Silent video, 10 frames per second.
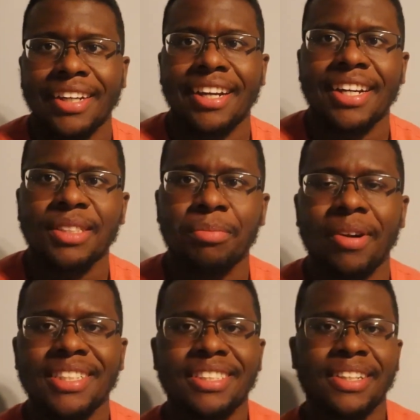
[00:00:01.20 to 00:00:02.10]
Hey guys,
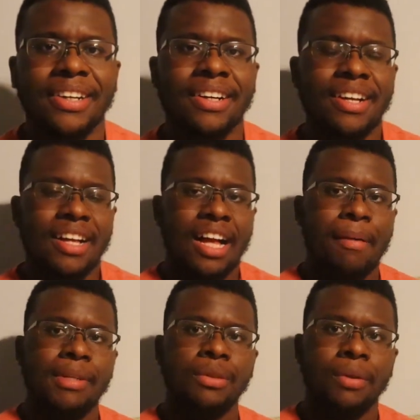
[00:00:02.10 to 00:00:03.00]
Bryce here.
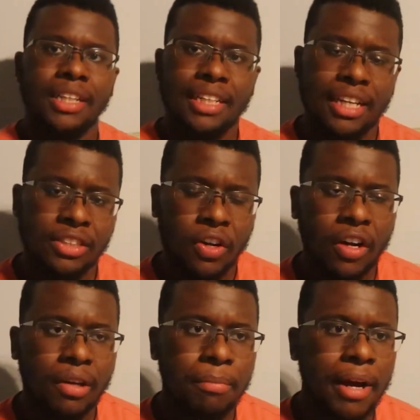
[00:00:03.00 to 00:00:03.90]
I just wanted to kind of
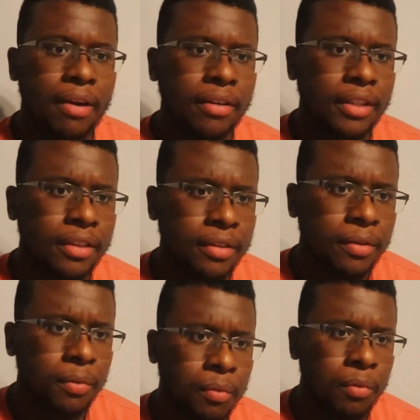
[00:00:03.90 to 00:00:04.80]
talk about, you
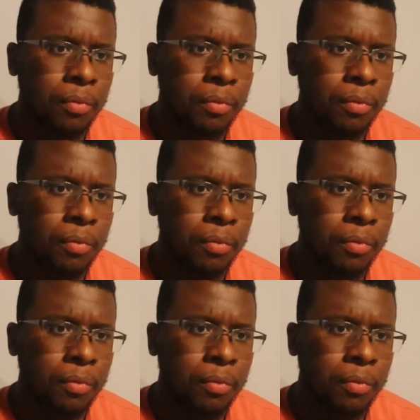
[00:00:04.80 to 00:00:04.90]
know,